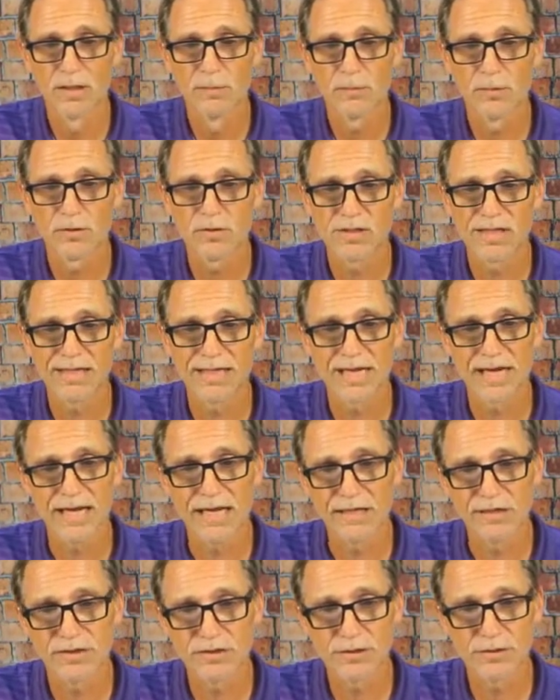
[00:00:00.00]

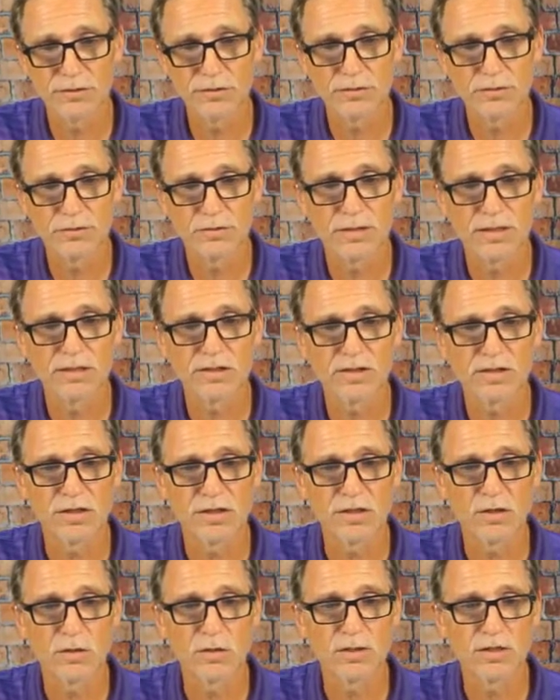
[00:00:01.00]
%i2 is going to
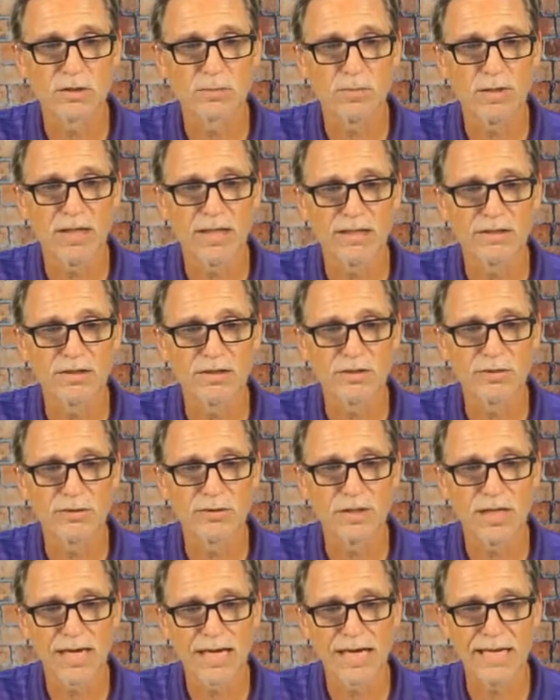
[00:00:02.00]
correspond
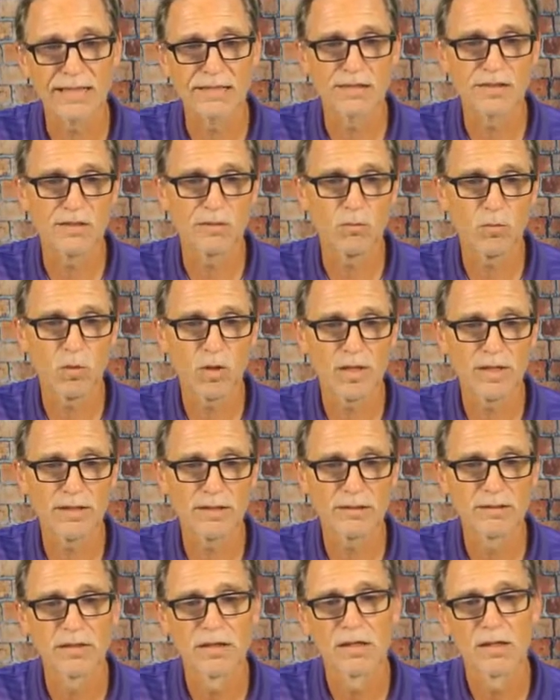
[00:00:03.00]
to I sub
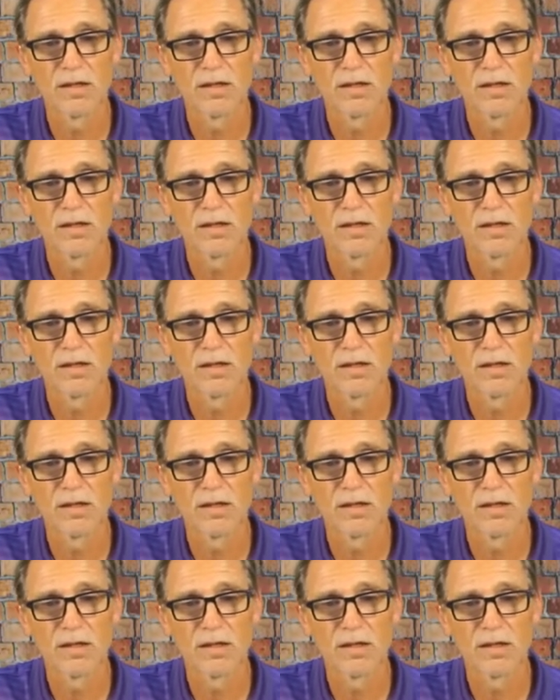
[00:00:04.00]
1,